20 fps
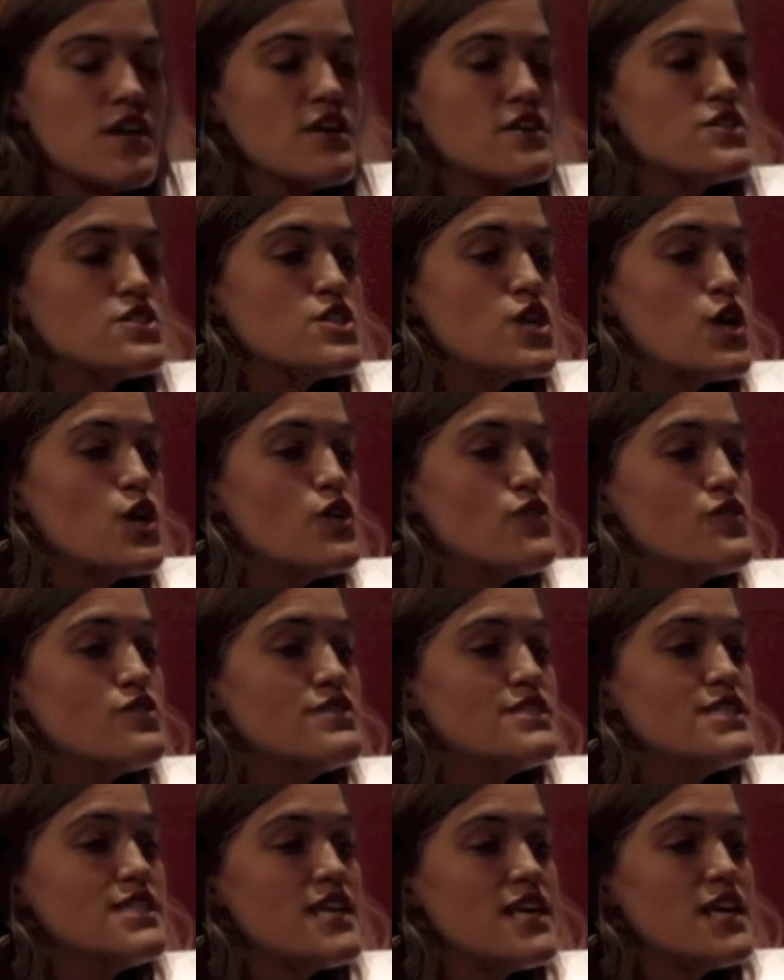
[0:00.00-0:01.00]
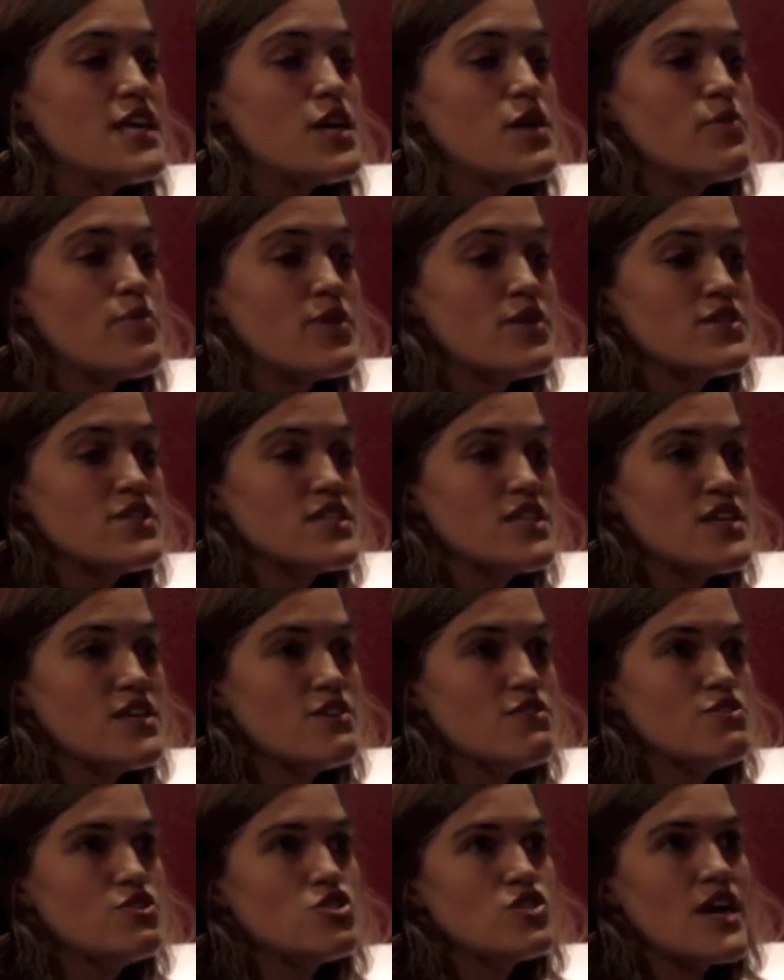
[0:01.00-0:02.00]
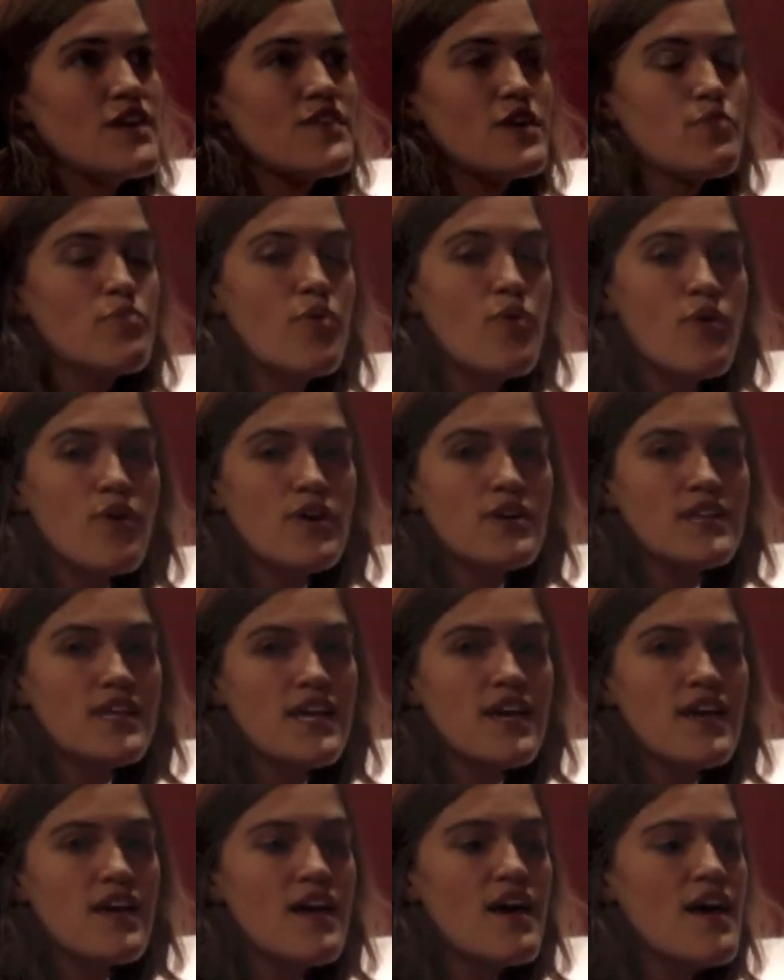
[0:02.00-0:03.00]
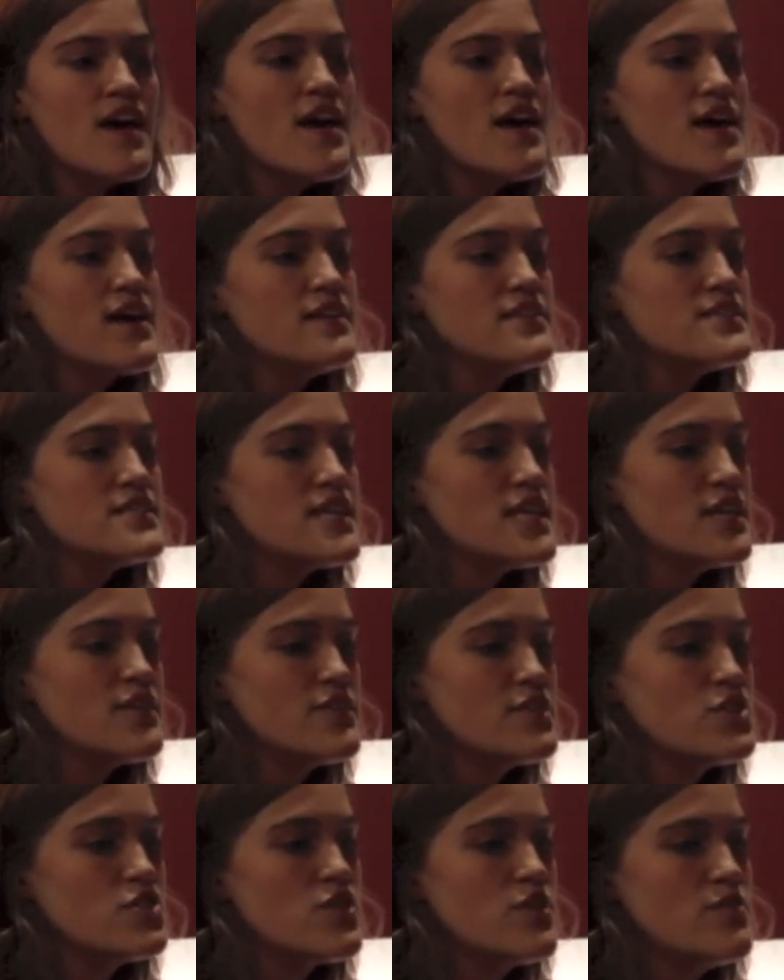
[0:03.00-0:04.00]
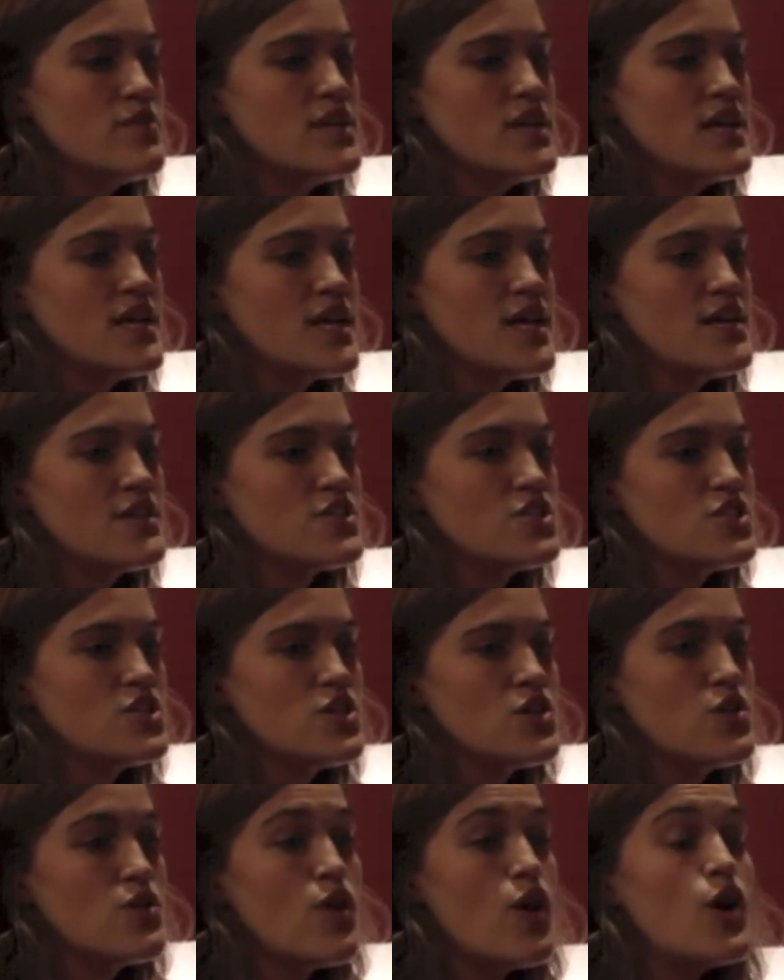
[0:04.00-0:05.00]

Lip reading: So if you see a person who's driving poorly, instead of attributing it to,